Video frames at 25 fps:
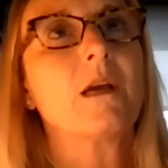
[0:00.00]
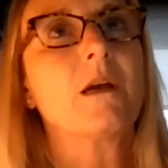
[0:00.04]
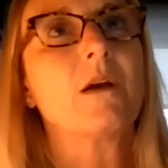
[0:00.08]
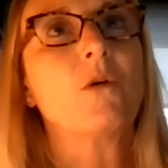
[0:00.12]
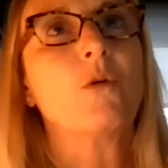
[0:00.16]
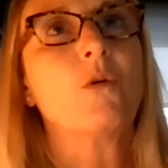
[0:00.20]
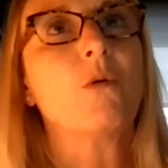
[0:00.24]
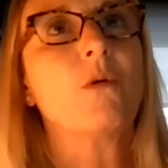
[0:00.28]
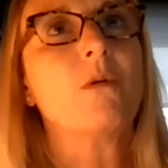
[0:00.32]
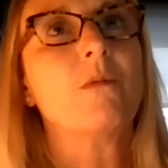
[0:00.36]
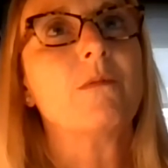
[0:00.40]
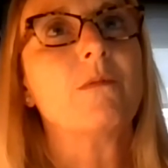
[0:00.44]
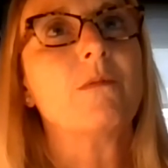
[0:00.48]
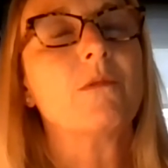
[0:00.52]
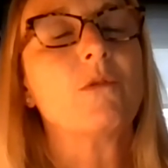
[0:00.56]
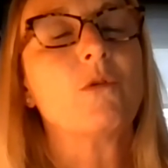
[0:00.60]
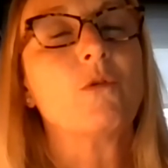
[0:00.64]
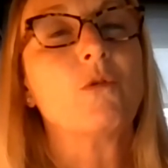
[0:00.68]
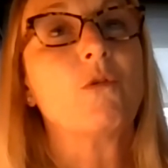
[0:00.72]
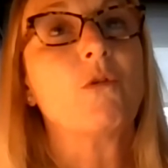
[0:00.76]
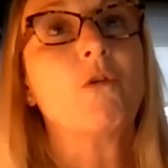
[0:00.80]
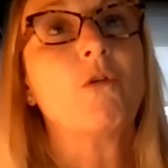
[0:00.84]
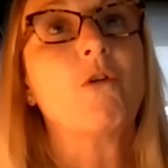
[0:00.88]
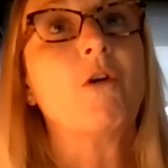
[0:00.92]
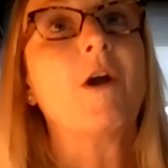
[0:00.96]
or
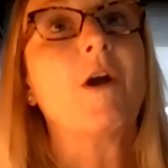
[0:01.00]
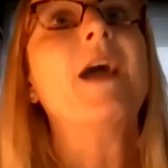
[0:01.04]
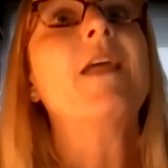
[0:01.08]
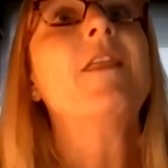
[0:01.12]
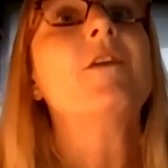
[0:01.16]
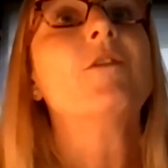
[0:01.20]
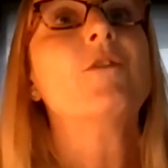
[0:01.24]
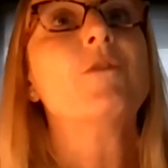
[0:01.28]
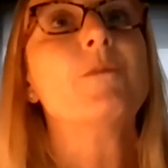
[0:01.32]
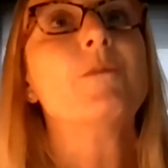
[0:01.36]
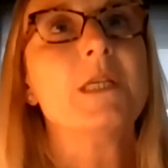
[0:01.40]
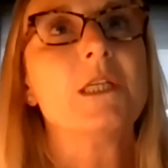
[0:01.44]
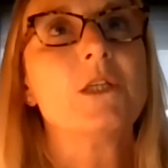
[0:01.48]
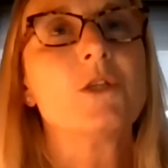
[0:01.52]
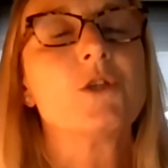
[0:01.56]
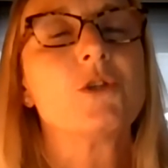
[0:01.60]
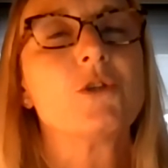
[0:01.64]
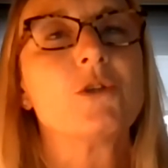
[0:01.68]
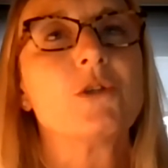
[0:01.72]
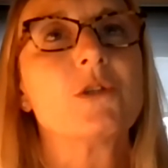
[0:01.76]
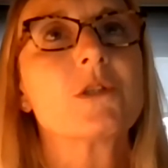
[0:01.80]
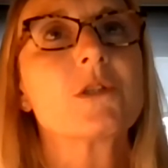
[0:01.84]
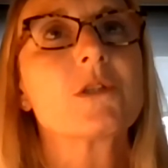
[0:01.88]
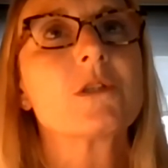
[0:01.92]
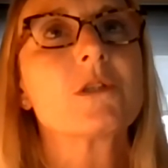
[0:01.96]
other
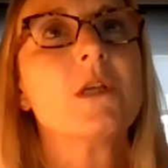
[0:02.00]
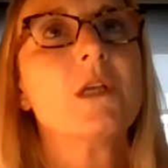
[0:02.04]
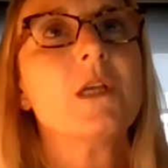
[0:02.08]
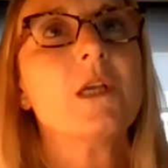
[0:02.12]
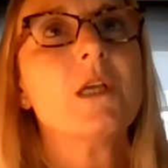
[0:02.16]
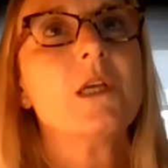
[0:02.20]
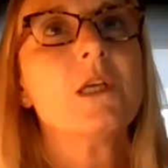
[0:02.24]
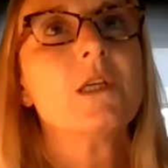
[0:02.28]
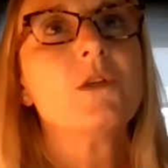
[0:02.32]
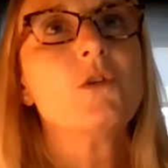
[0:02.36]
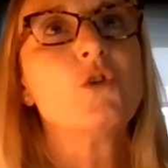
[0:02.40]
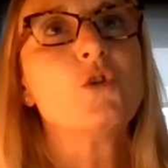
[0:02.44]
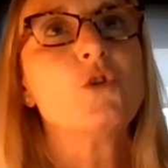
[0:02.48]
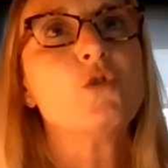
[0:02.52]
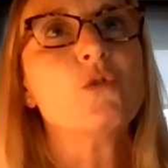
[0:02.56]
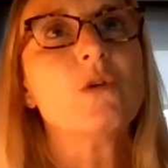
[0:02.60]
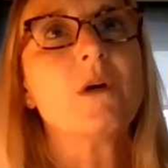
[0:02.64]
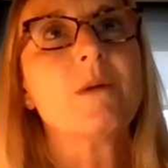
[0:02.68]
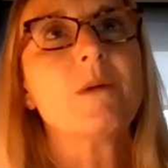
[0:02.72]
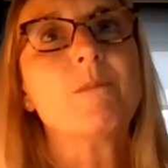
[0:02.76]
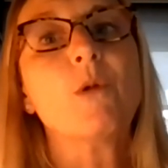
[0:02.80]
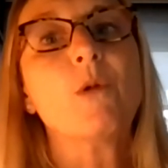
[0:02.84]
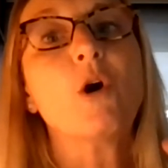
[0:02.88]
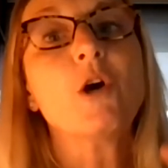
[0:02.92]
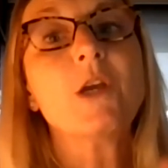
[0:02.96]
measures to
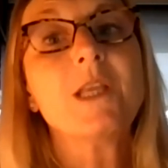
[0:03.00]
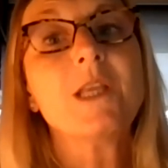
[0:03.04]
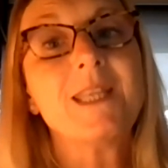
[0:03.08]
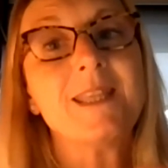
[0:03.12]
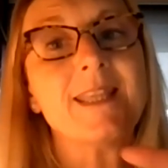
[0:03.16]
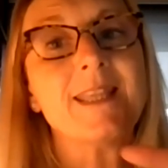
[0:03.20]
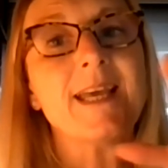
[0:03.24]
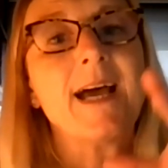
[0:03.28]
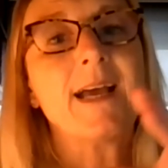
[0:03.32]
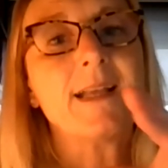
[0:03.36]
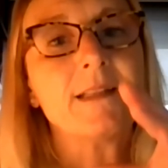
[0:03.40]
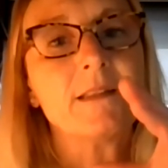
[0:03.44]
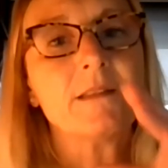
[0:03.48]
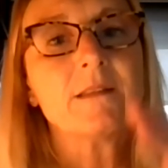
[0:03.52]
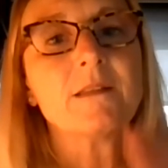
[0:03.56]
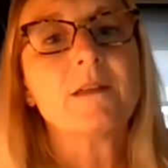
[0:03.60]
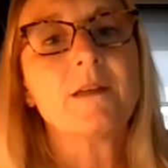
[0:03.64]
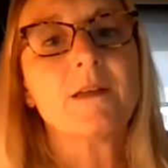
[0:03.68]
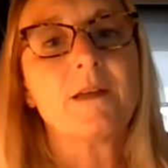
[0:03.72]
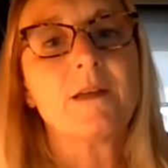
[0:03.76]
avoid that